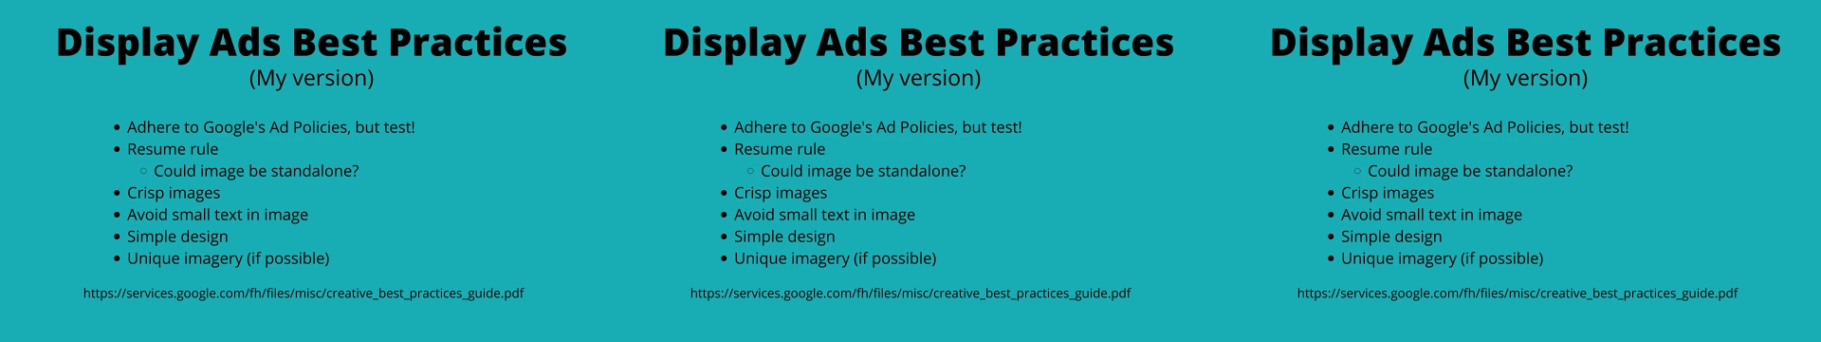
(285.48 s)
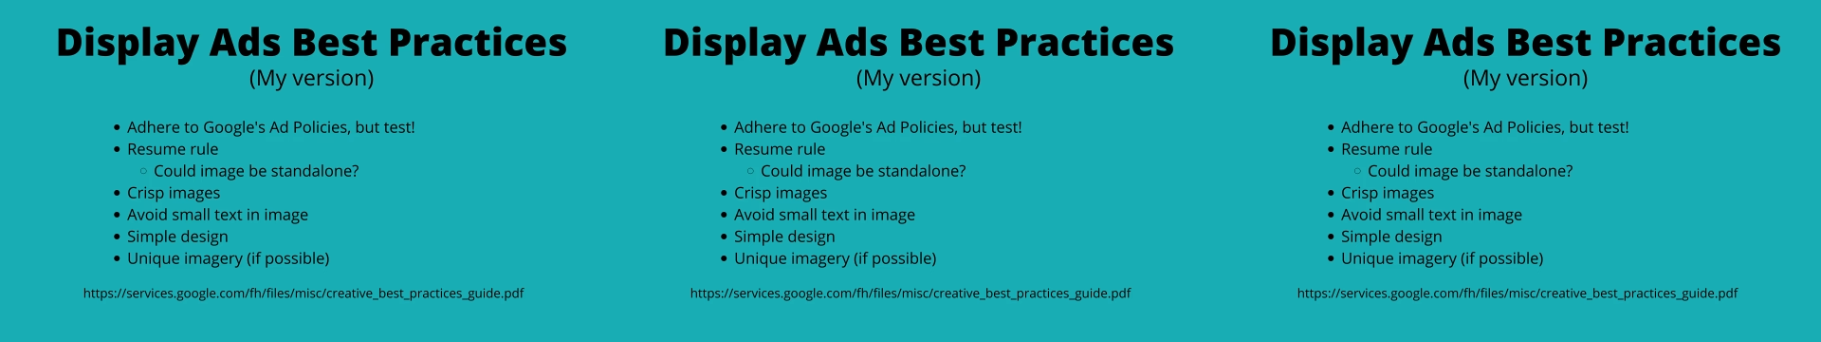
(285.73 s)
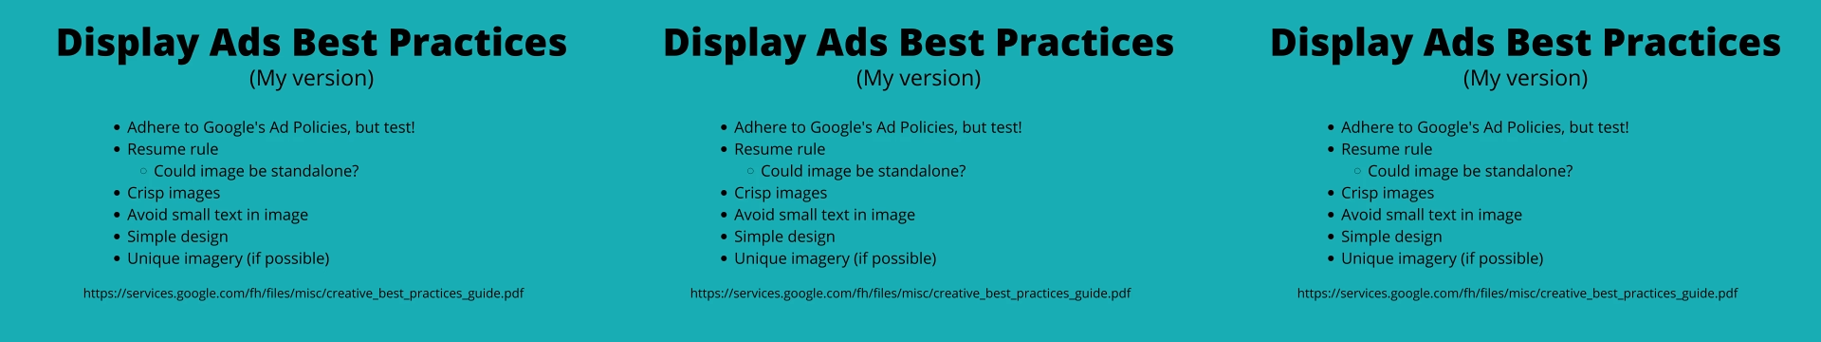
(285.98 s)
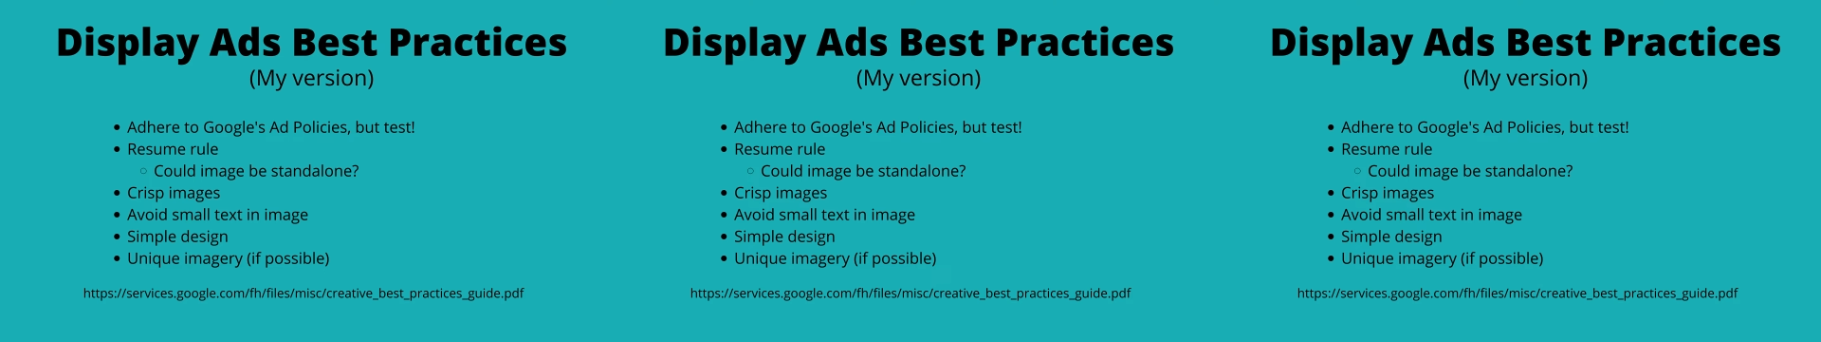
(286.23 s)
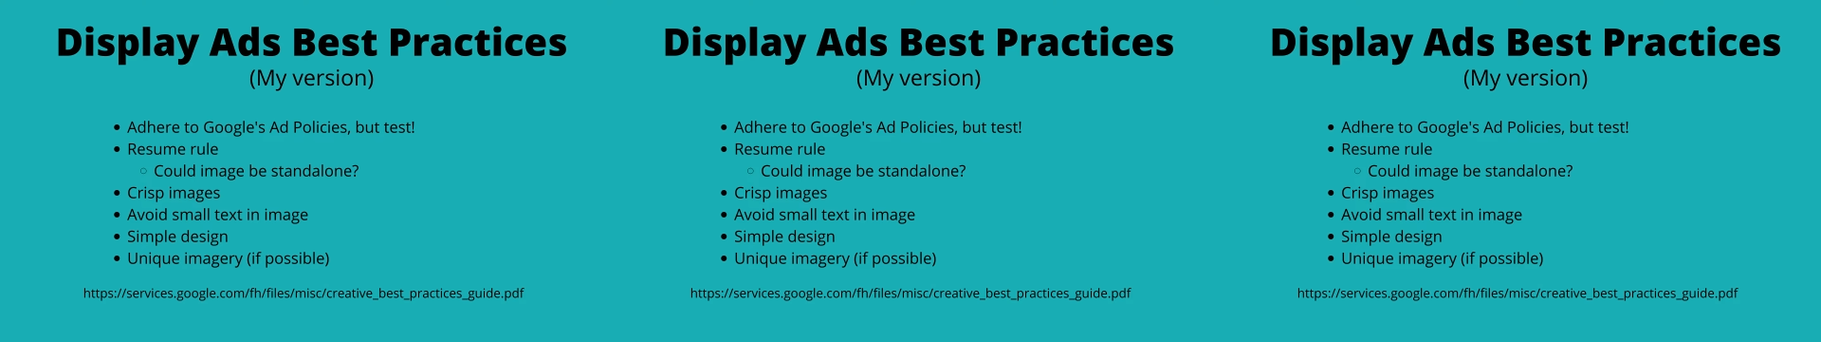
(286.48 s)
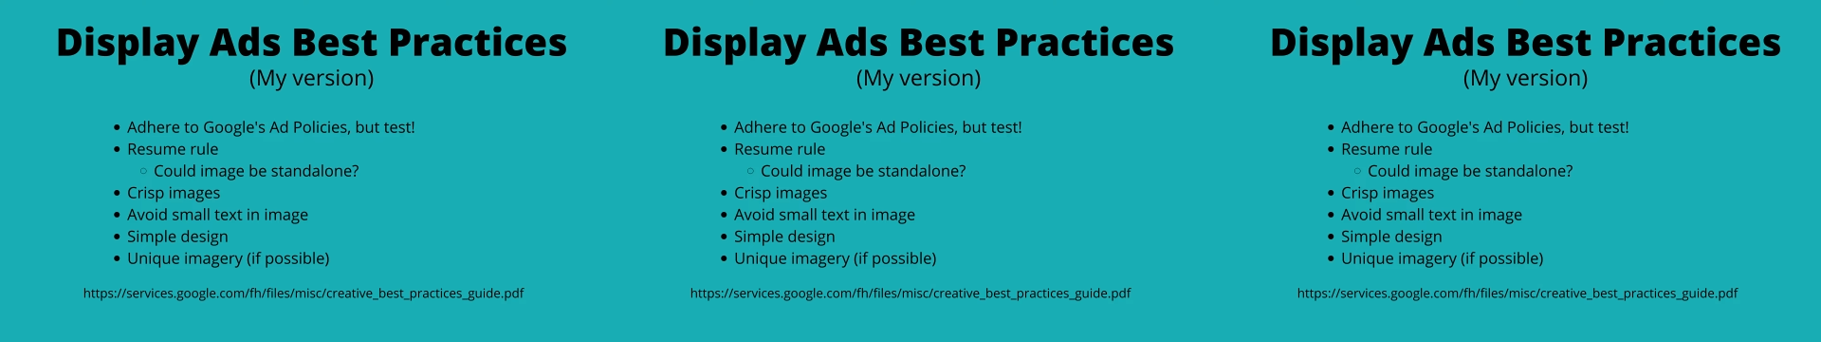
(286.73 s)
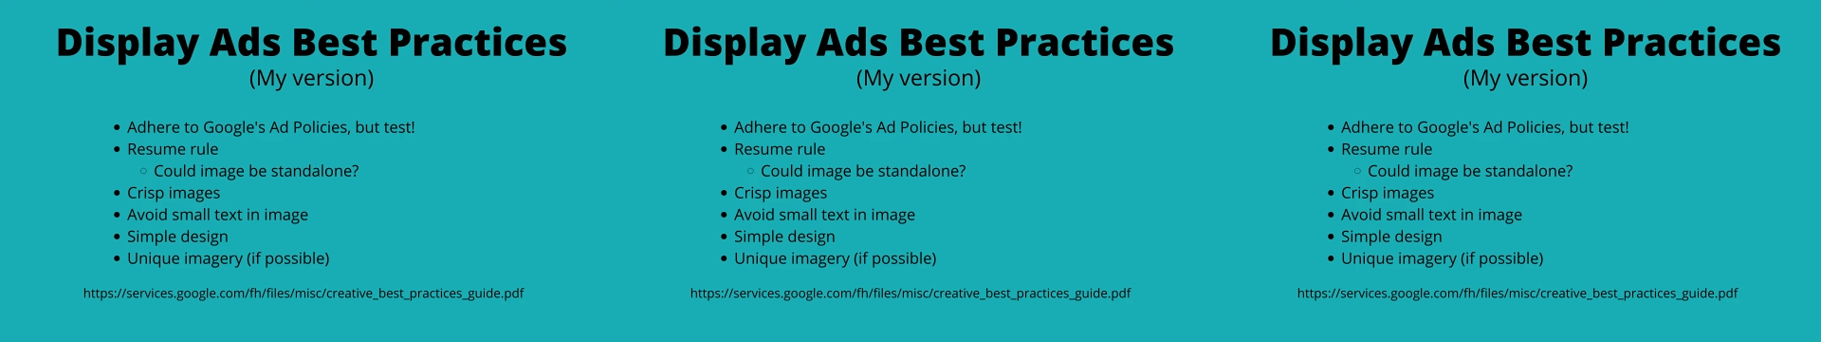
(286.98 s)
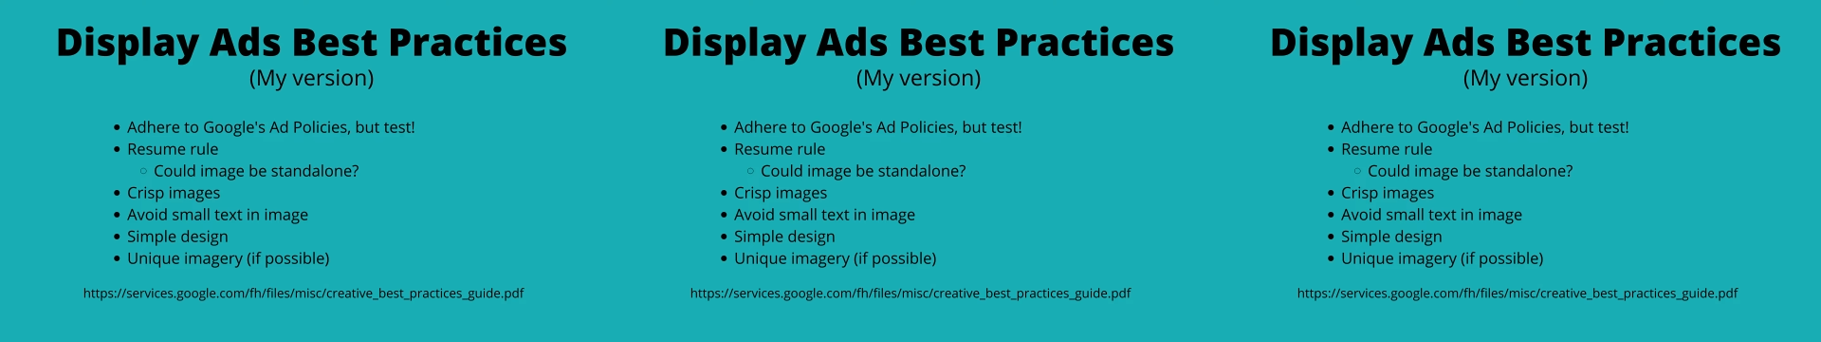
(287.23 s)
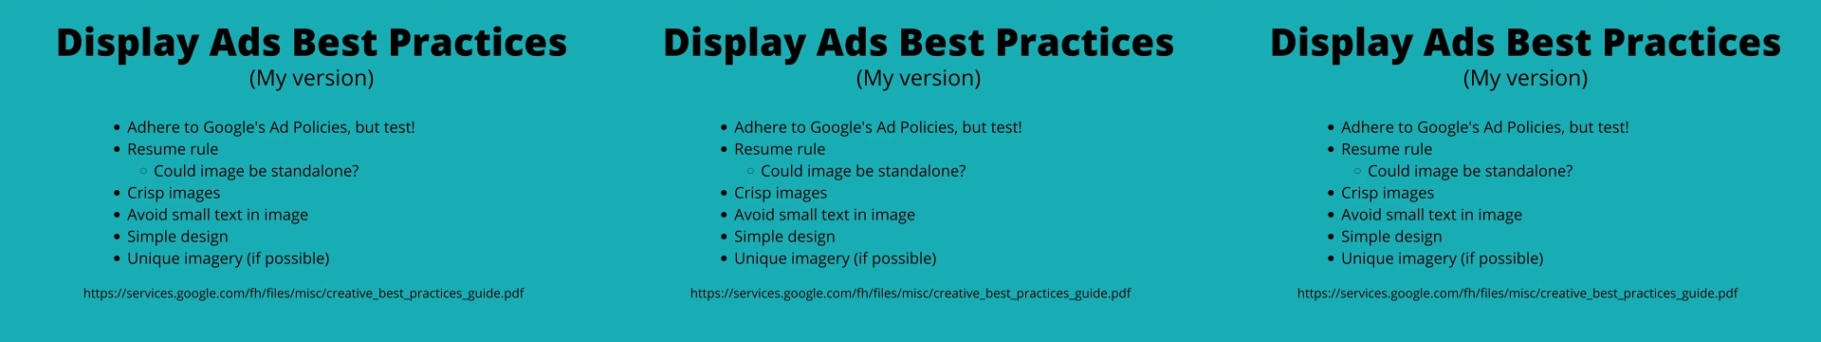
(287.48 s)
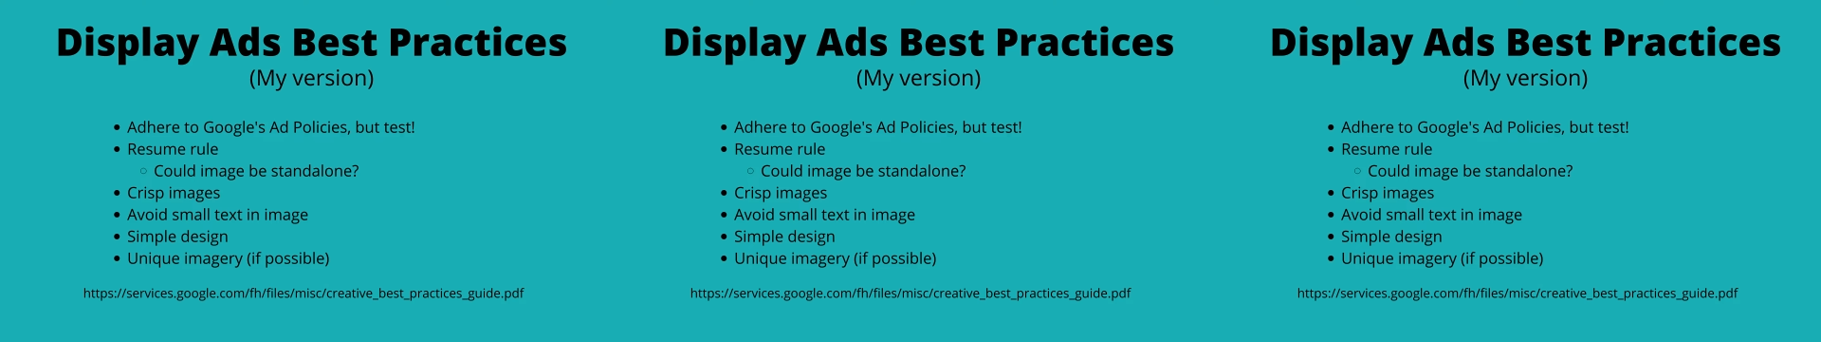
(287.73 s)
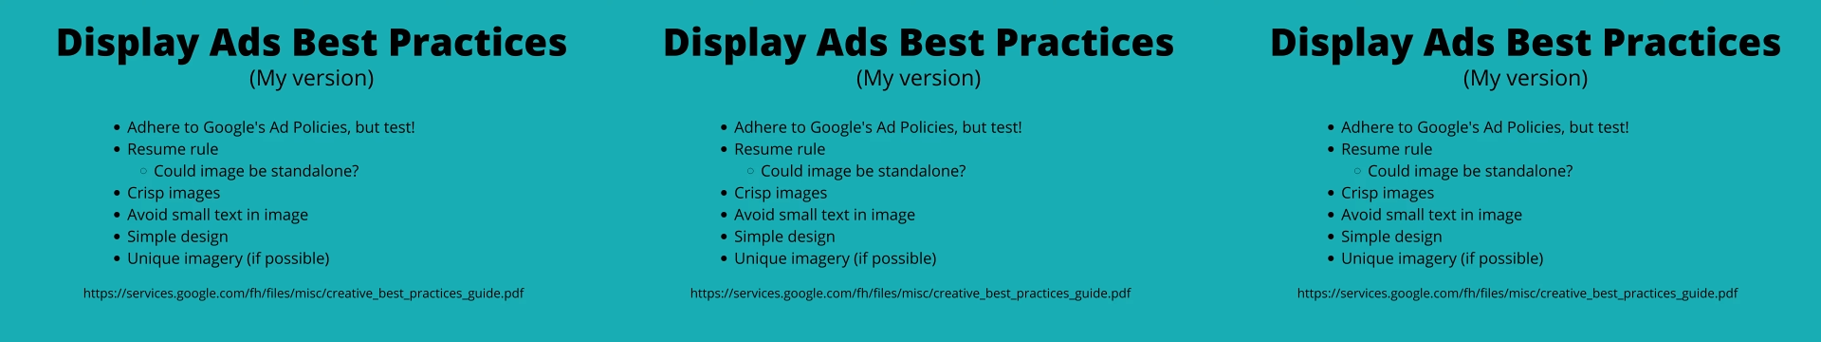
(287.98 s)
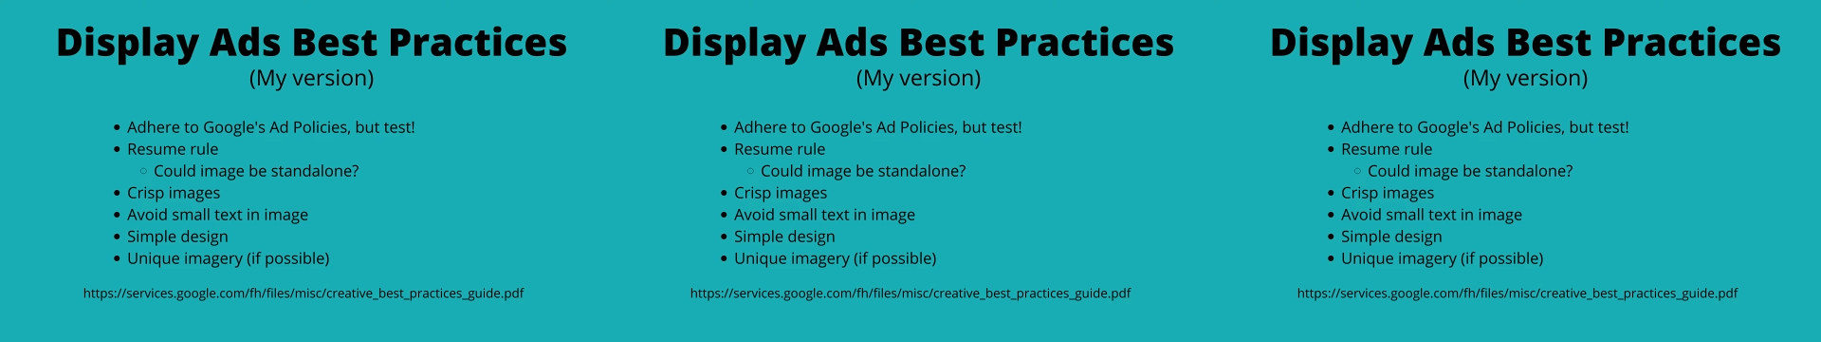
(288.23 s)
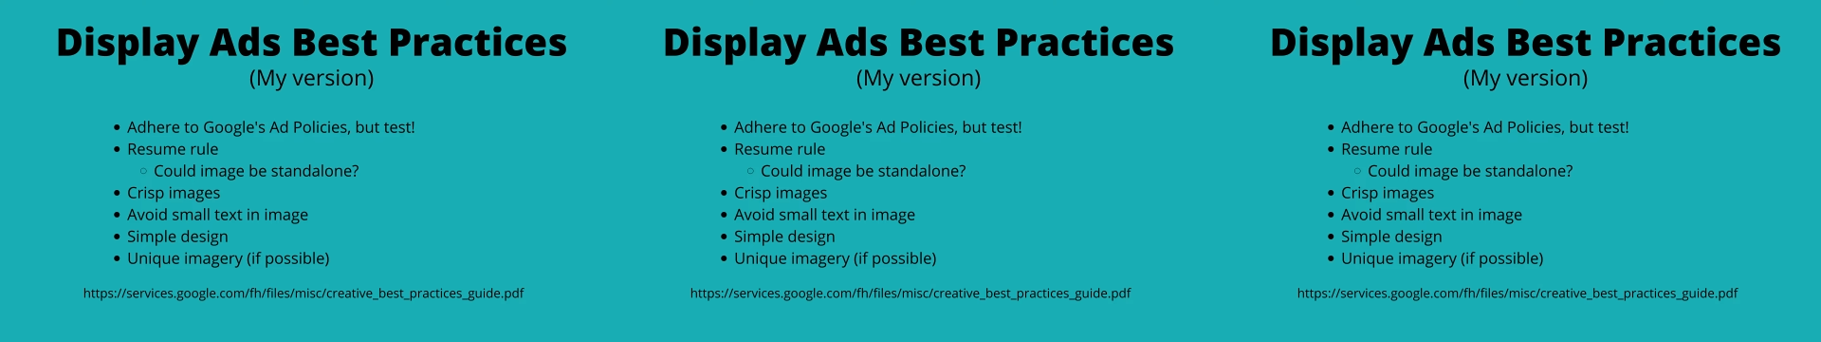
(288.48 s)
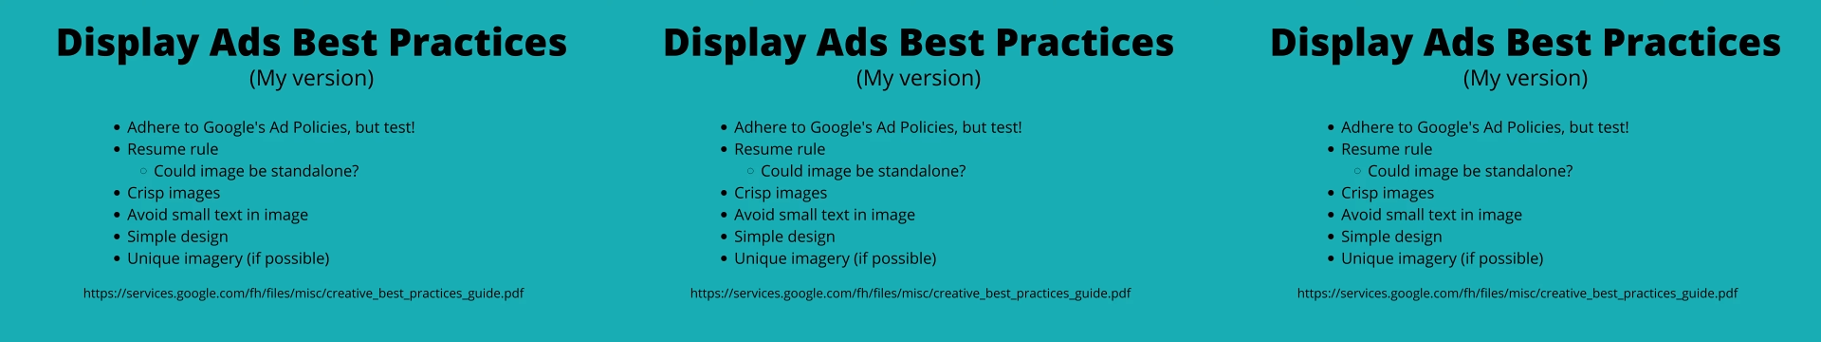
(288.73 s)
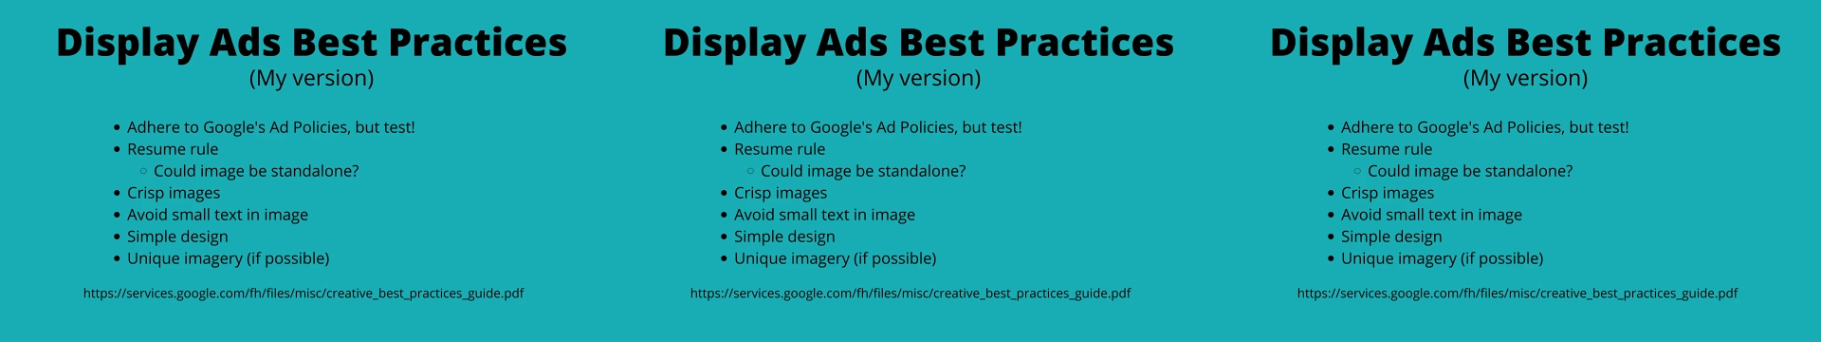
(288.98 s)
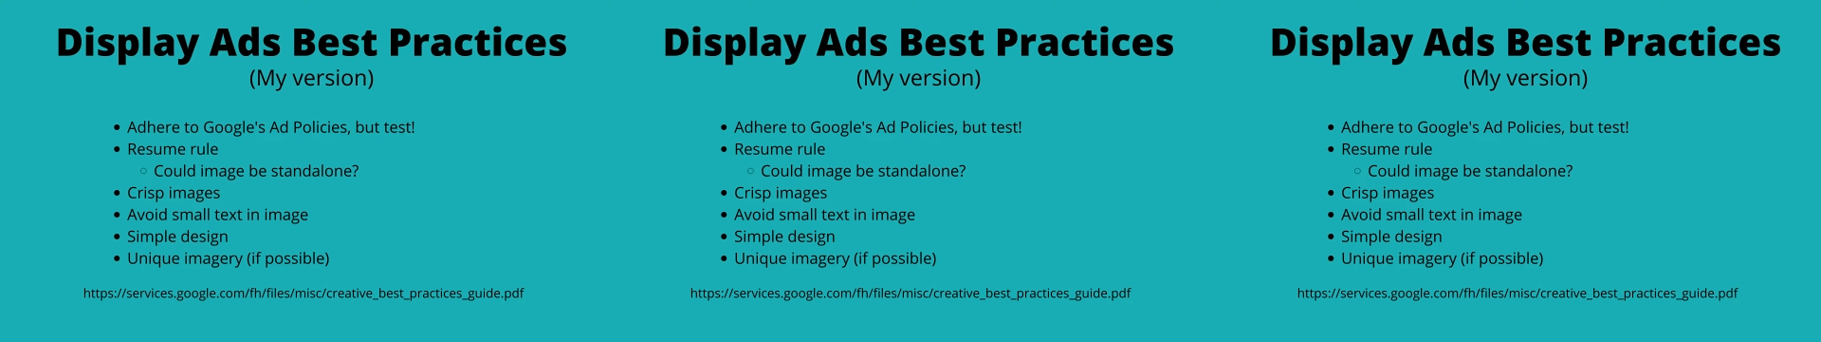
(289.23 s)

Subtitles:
[unreadable: no face in view]